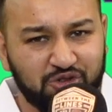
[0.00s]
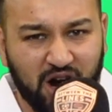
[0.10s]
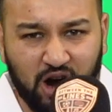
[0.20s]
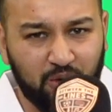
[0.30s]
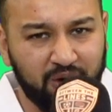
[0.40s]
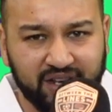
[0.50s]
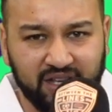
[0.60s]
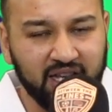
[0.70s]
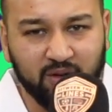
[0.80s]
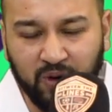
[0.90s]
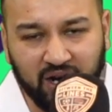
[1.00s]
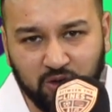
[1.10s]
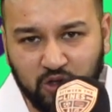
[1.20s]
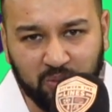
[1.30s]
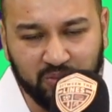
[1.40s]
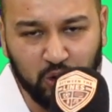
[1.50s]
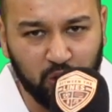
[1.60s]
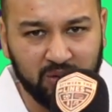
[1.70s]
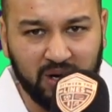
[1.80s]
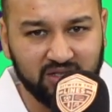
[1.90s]
you out already when I was
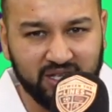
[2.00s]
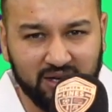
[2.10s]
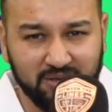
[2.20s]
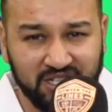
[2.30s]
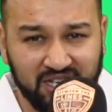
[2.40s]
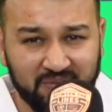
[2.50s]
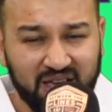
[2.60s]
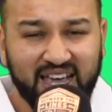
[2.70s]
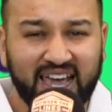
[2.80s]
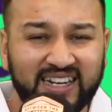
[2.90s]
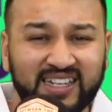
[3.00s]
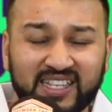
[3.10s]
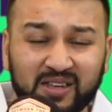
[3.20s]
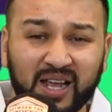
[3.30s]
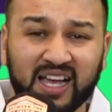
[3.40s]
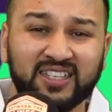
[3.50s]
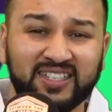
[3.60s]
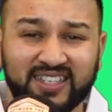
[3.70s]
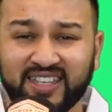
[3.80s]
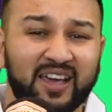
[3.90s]
talking about Saib's team. Any team that has a
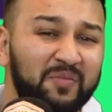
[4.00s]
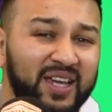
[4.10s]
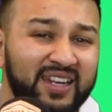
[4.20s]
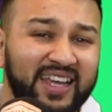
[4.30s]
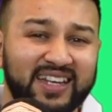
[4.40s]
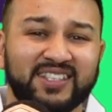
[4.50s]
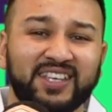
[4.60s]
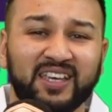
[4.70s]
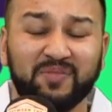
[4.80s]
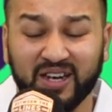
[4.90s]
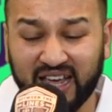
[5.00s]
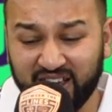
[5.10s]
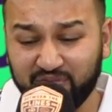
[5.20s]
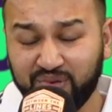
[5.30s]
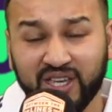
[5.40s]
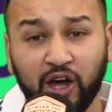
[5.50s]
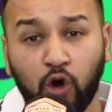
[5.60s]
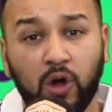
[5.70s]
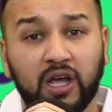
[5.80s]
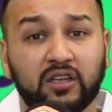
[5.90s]
DM in their team in
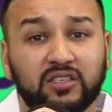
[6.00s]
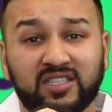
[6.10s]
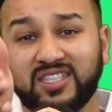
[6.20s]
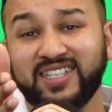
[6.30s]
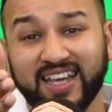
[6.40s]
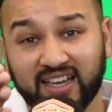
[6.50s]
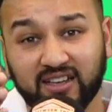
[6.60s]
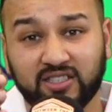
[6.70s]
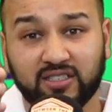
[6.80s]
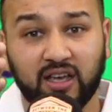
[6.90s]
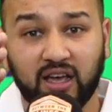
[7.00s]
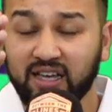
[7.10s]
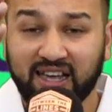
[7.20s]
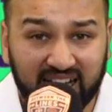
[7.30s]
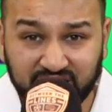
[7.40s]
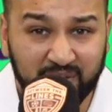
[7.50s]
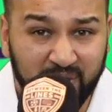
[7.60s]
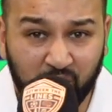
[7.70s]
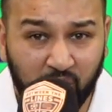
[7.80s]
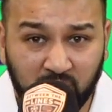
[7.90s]
FPL stinks.
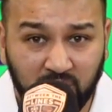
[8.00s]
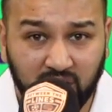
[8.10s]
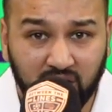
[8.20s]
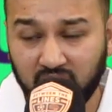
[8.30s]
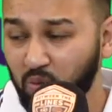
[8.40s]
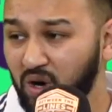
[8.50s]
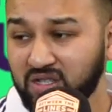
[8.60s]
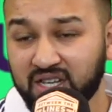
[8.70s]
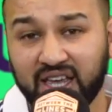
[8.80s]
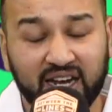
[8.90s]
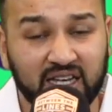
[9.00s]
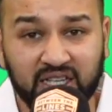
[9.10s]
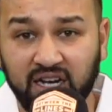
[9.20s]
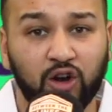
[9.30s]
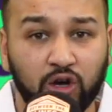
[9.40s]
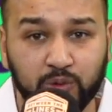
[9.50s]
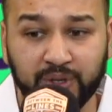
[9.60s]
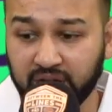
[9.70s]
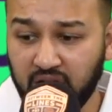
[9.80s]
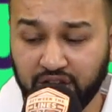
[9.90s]
Casemiro, once again, I said it last
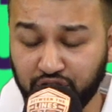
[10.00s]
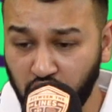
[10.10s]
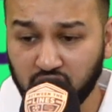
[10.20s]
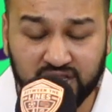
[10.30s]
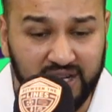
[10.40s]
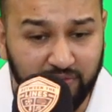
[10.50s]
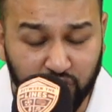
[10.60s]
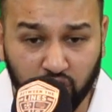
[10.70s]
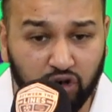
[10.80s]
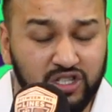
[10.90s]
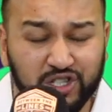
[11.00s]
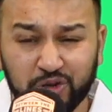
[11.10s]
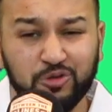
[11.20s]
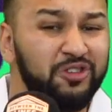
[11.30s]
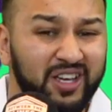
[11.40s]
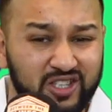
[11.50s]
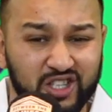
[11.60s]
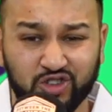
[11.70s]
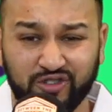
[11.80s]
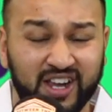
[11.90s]
week, you cost him for the last 2 years
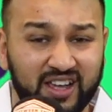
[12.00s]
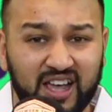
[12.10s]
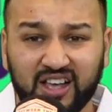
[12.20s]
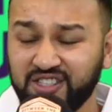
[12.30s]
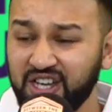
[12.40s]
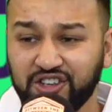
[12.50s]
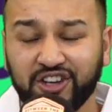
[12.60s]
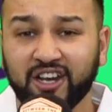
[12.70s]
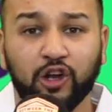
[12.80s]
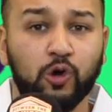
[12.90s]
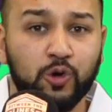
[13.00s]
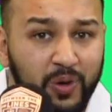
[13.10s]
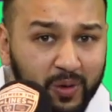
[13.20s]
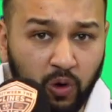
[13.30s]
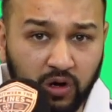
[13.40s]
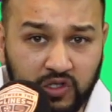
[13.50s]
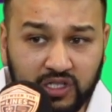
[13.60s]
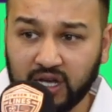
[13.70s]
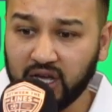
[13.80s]
straight, said you didn't know who he was.